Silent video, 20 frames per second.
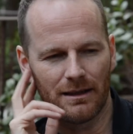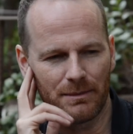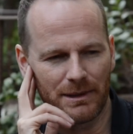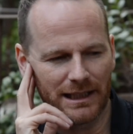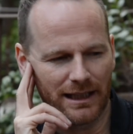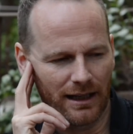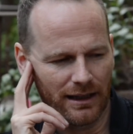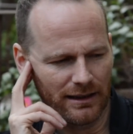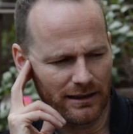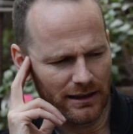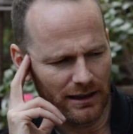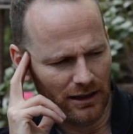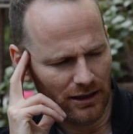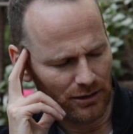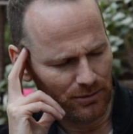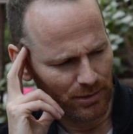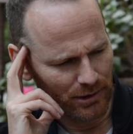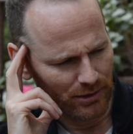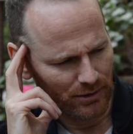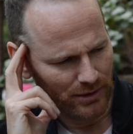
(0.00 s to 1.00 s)
I mean, Eili
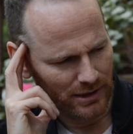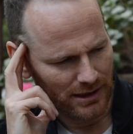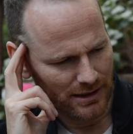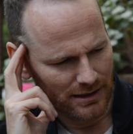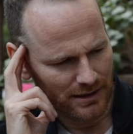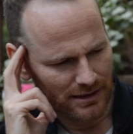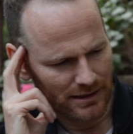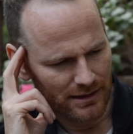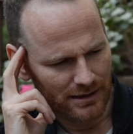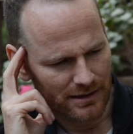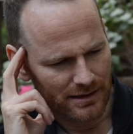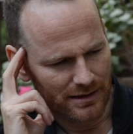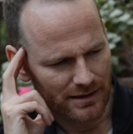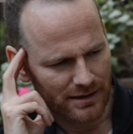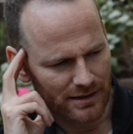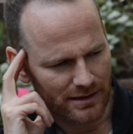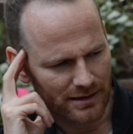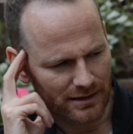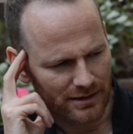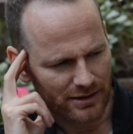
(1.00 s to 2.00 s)
Harboe is
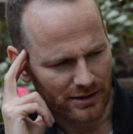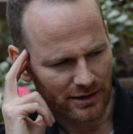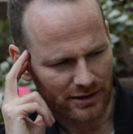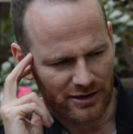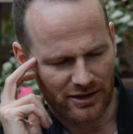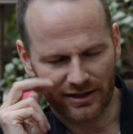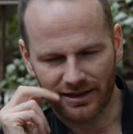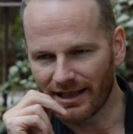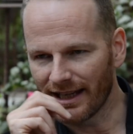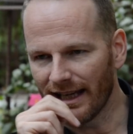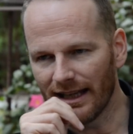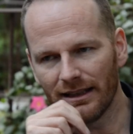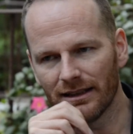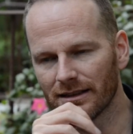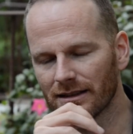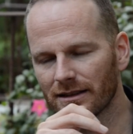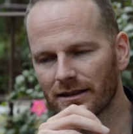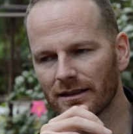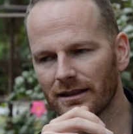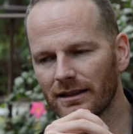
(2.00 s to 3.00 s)
such a
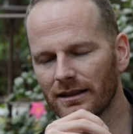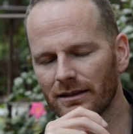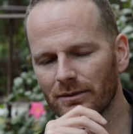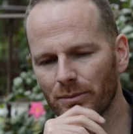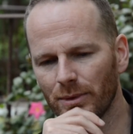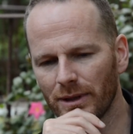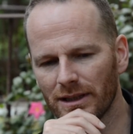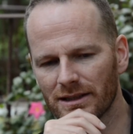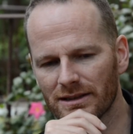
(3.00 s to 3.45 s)
talent, and we